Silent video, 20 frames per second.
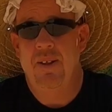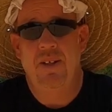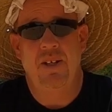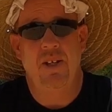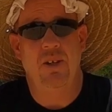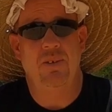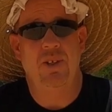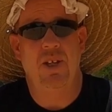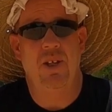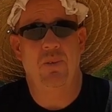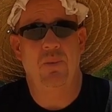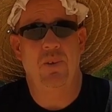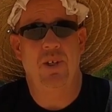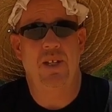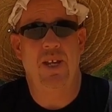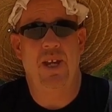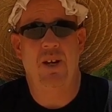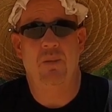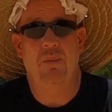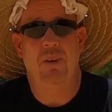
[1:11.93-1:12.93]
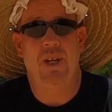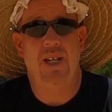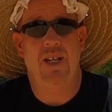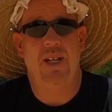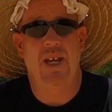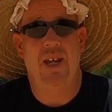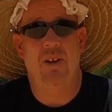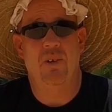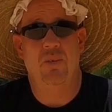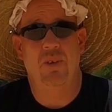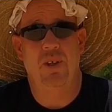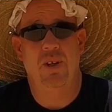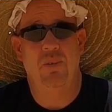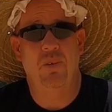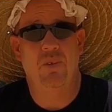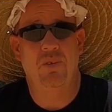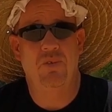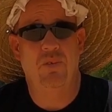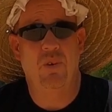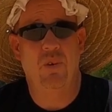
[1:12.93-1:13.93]
No telling when that'll be, and I don't really
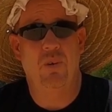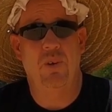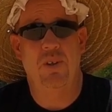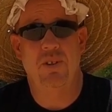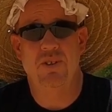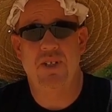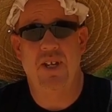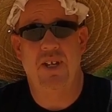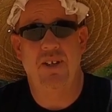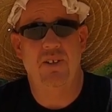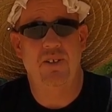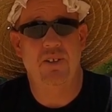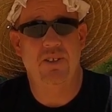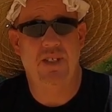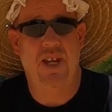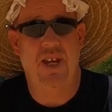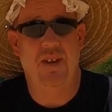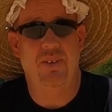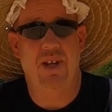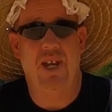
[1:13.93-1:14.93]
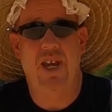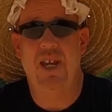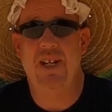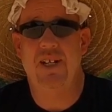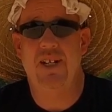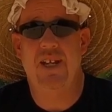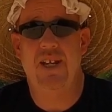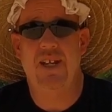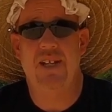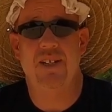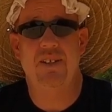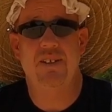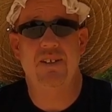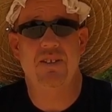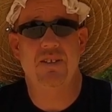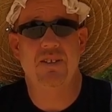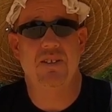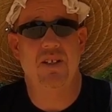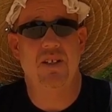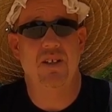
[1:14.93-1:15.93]
want the four-wheelers down here just having a heyday in
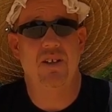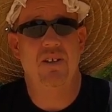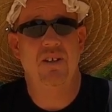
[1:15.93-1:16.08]
this,